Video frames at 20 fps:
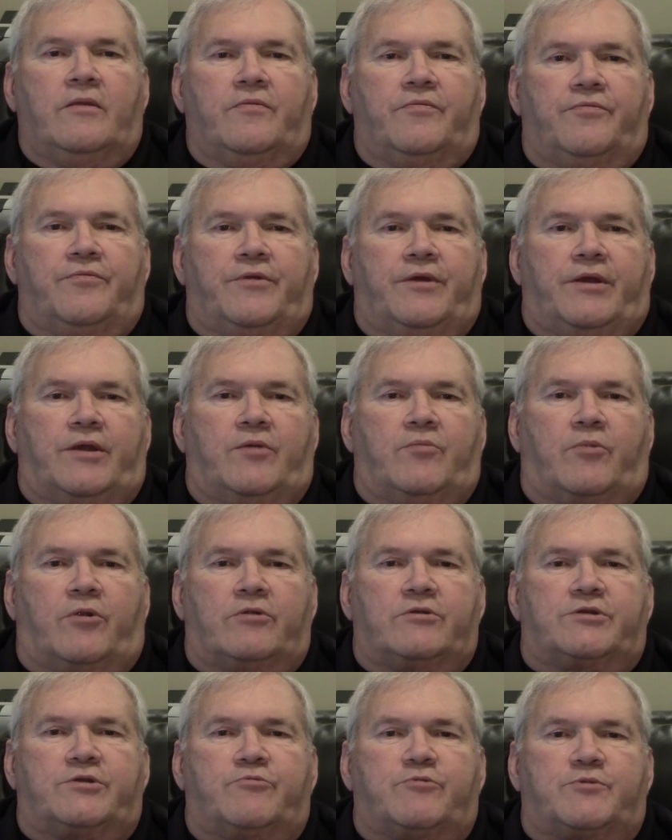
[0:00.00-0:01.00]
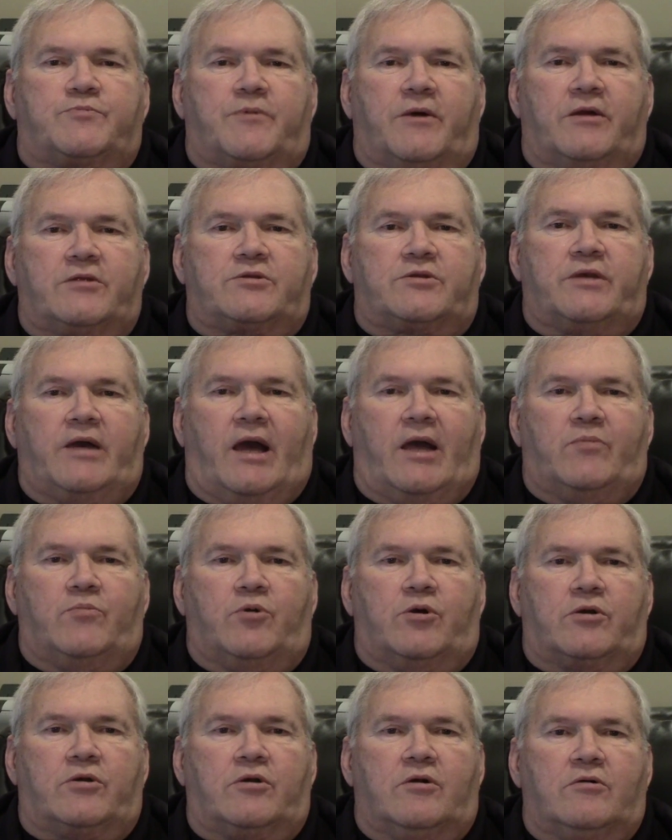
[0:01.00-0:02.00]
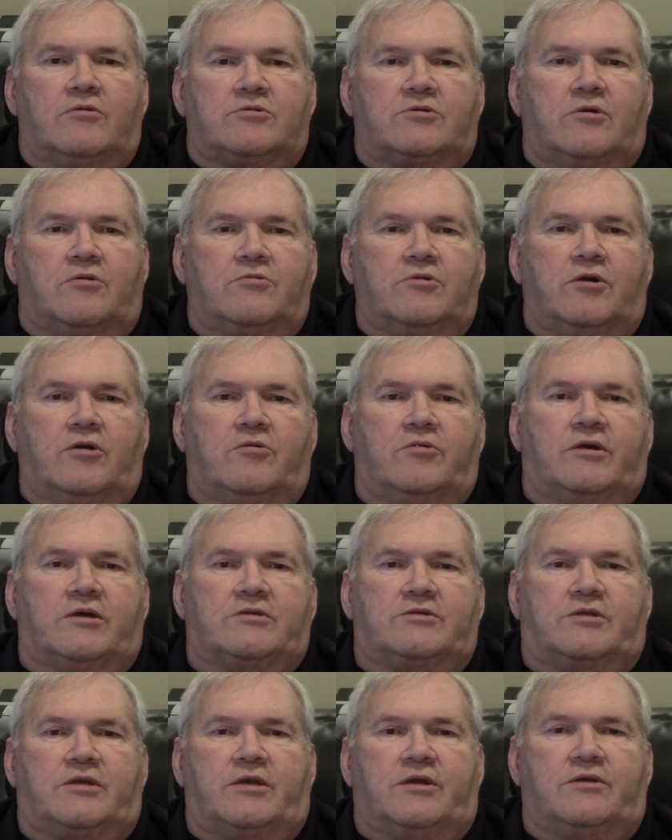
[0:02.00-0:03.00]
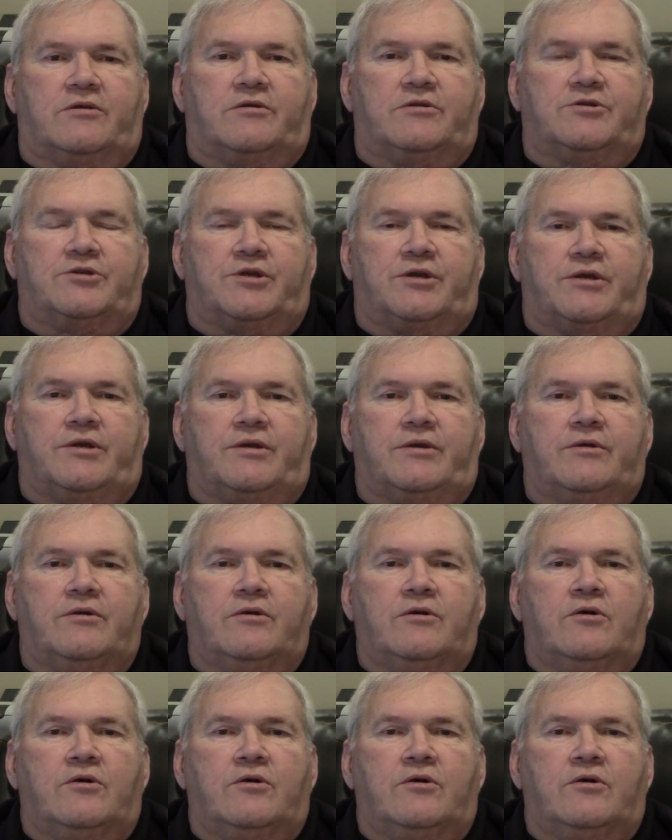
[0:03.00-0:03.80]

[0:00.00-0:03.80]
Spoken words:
The Emergency Response Guidebook, also known as the ERG,